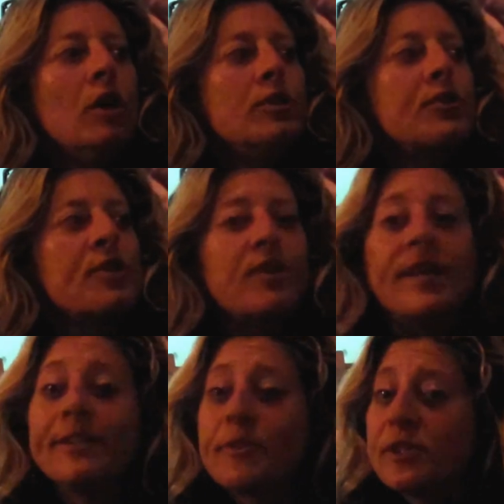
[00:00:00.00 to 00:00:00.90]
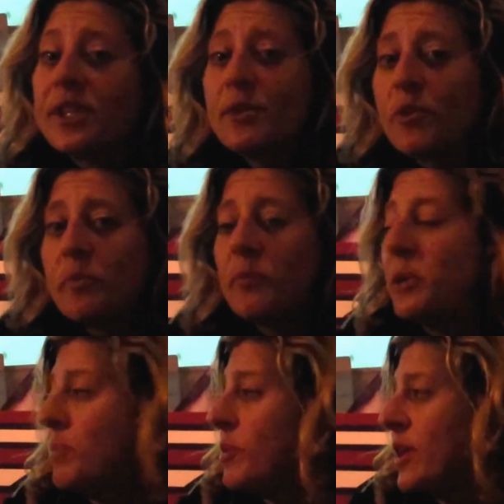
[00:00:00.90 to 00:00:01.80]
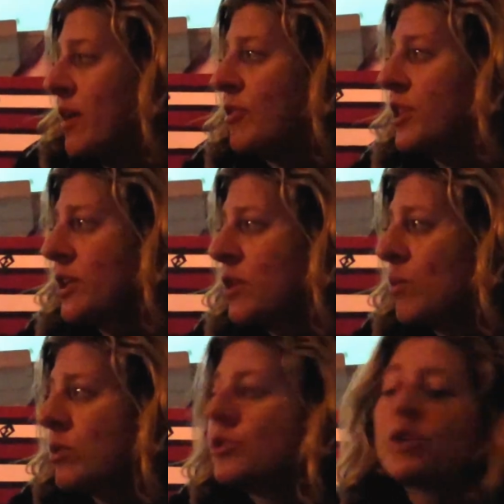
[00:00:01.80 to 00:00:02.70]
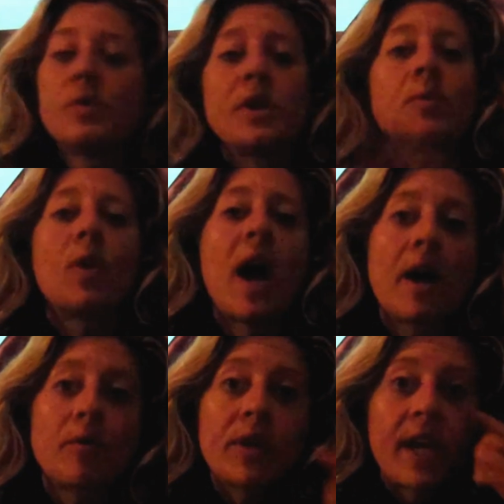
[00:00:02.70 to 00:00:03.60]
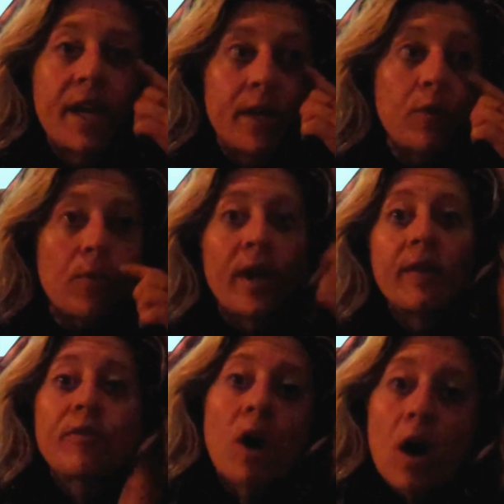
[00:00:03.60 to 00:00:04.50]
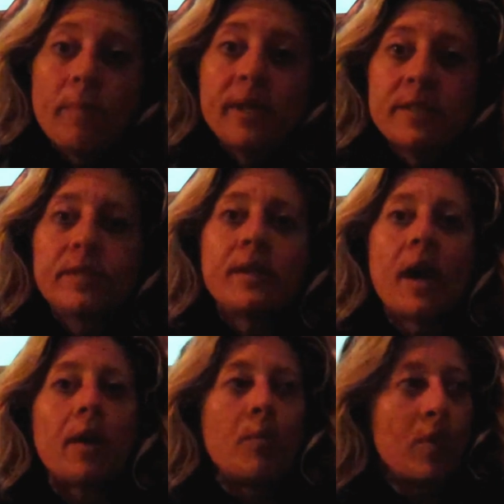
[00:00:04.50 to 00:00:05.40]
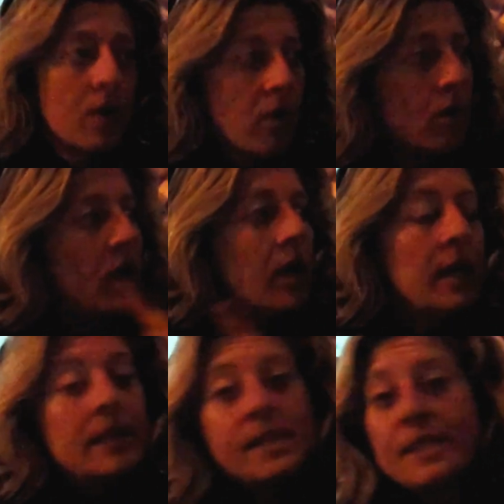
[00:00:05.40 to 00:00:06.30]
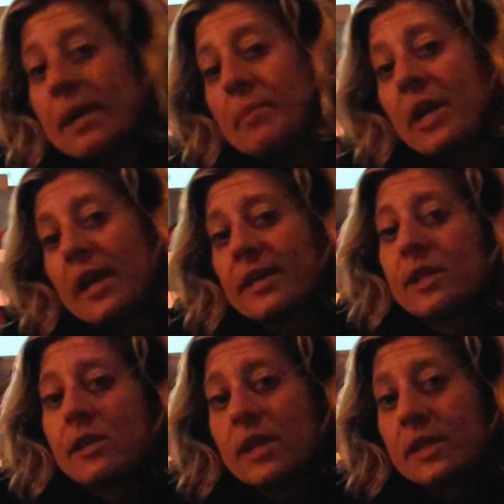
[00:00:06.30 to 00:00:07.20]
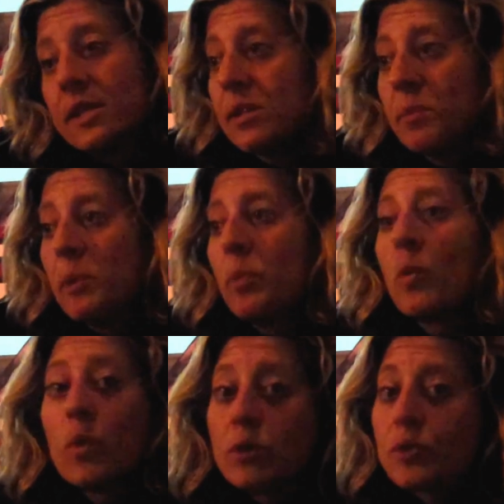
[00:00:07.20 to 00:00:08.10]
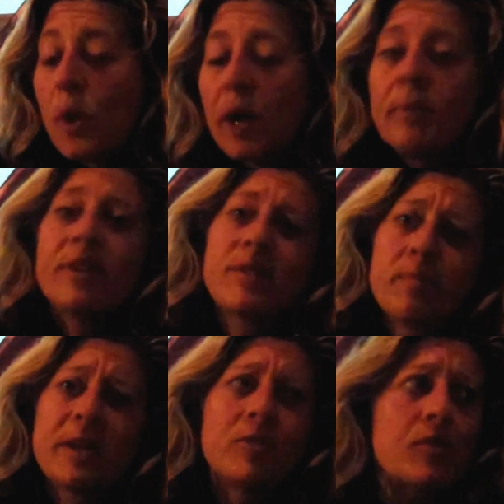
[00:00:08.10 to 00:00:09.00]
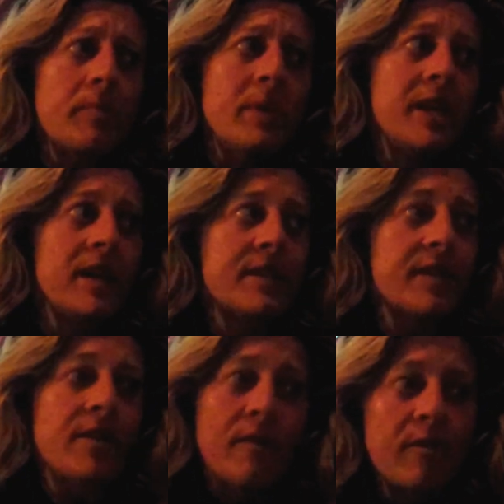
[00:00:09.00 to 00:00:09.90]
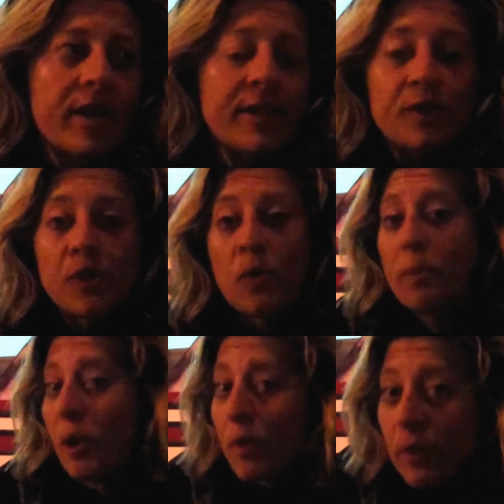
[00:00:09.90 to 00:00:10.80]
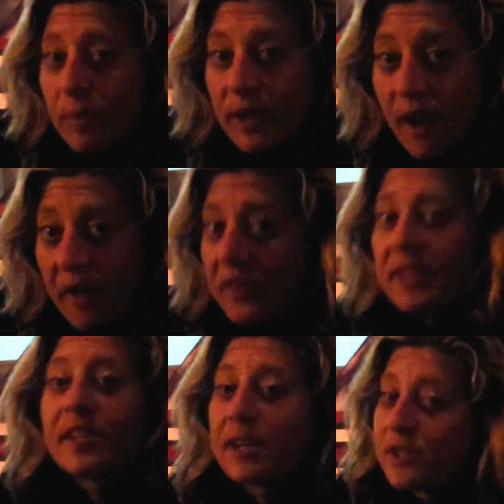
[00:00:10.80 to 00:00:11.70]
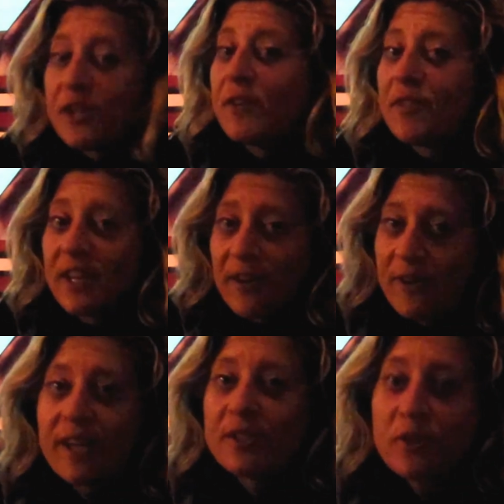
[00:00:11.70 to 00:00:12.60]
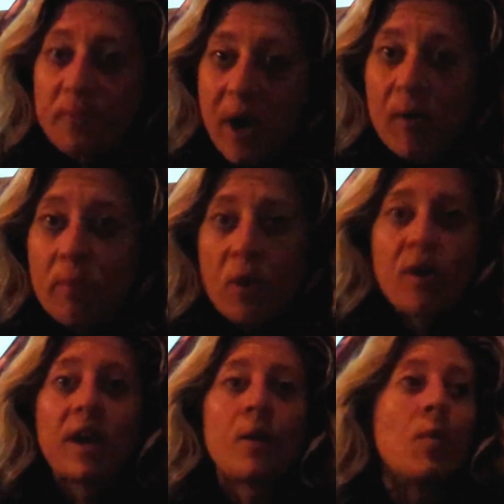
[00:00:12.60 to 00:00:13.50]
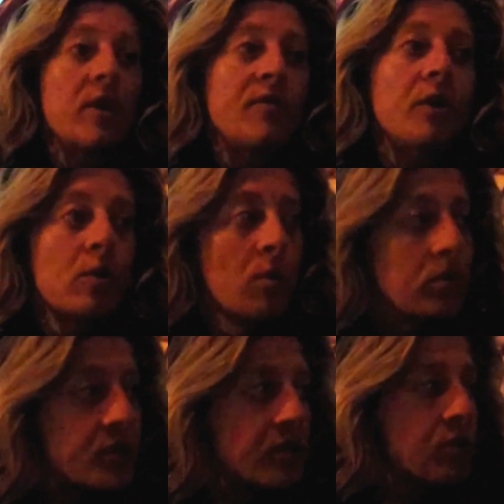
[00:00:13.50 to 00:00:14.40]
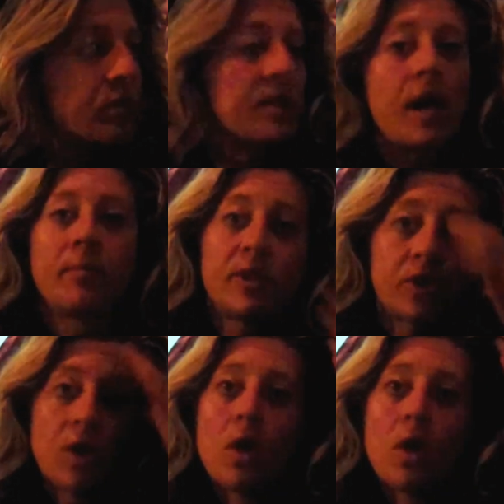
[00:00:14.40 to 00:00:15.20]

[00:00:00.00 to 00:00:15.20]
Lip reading: So they're an interesting group of people, and everything that we're doing, we're aggregating Creative Commons, and we're disseminating it to the people worldwide, because the mainstream media isn't covering it. So apparently we got the attention of the International Pirate Party, and one of their goals is to establish